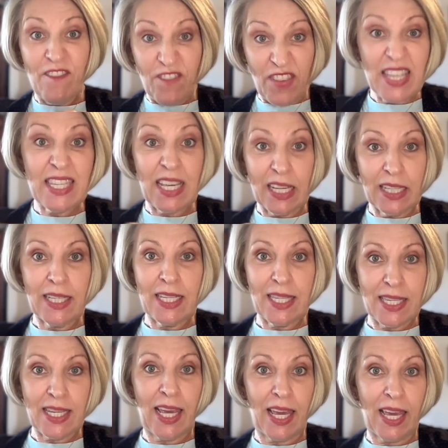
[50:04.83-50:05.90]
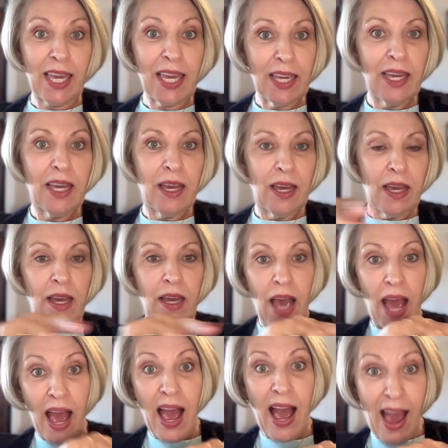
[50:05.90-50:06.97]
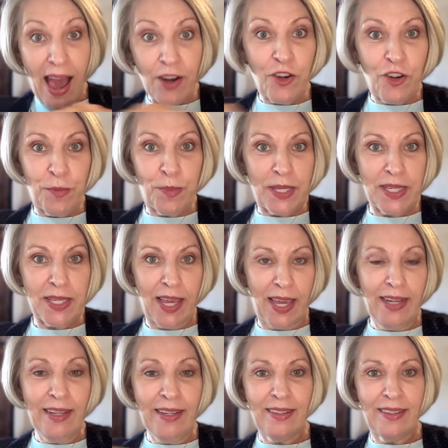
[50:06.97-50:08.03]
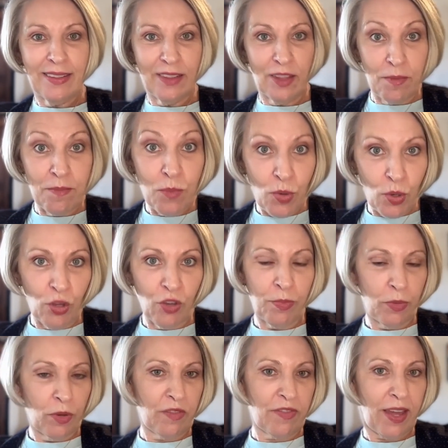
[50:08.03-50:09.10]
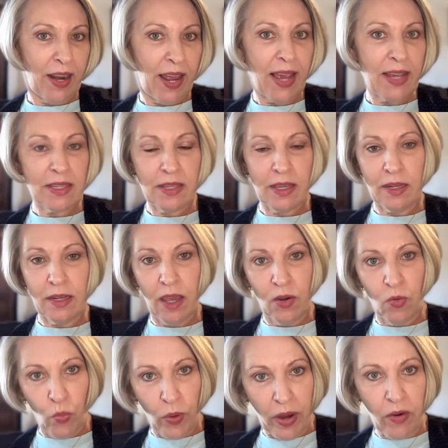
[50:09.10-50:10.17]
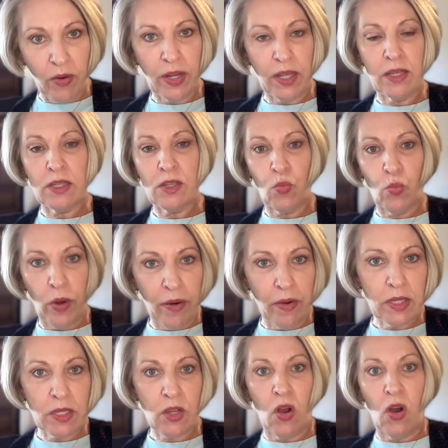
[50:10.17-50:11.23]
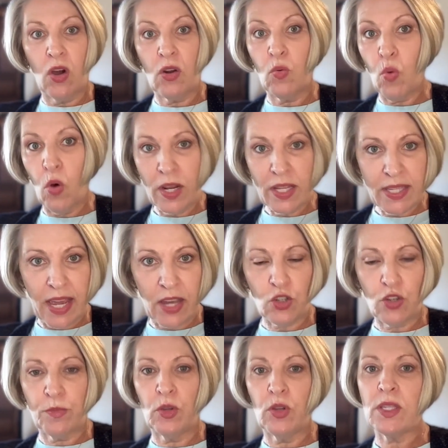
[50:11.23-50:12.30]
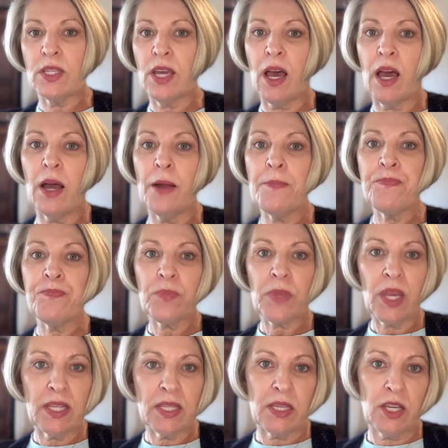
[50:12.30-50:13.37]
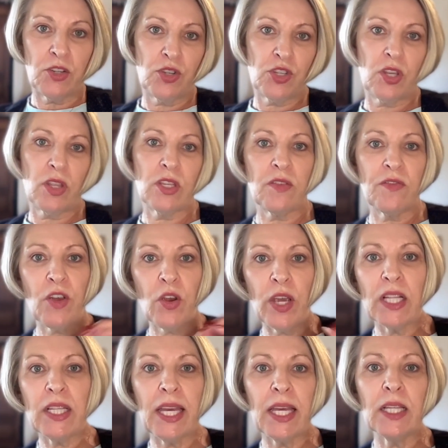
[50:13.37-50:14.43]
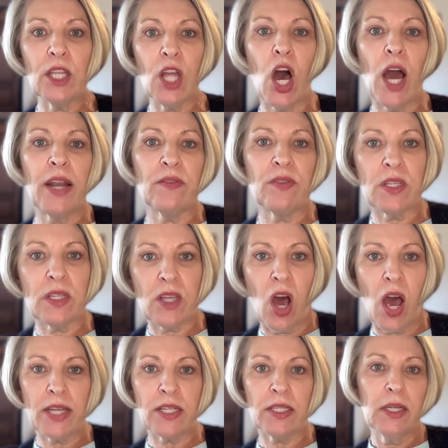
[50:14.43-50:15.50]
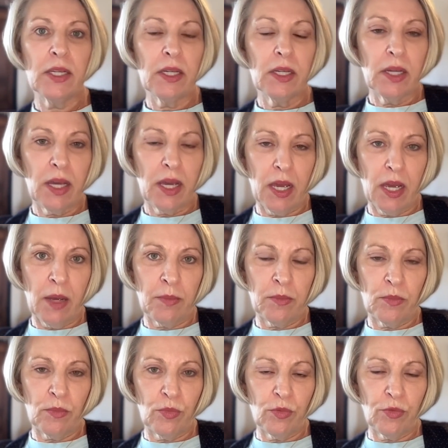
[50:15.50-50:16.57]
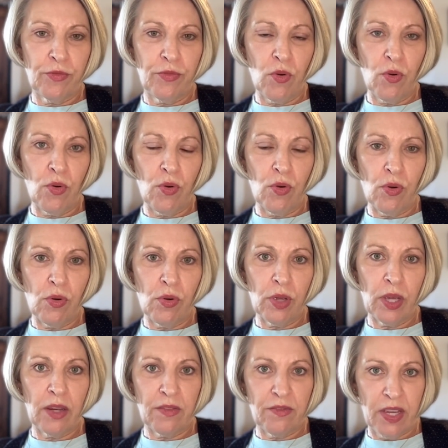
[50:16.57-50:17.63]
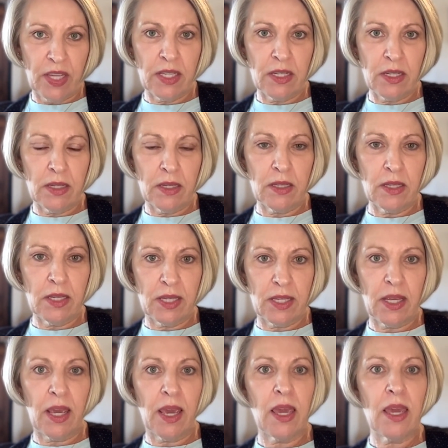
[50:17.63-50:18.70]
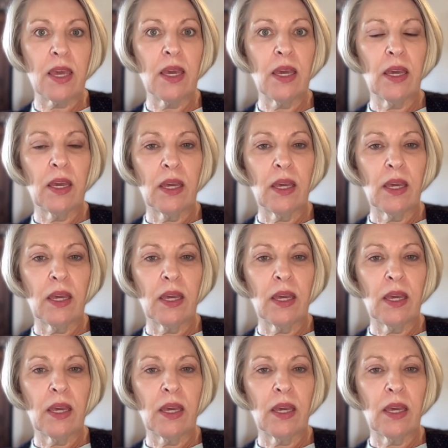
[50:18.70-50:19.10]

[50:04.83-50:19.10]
physically see 100% the movement of that asset and where it is and where it's gone, what its attributes are, etc. So there's a very clear line of sight for investors to see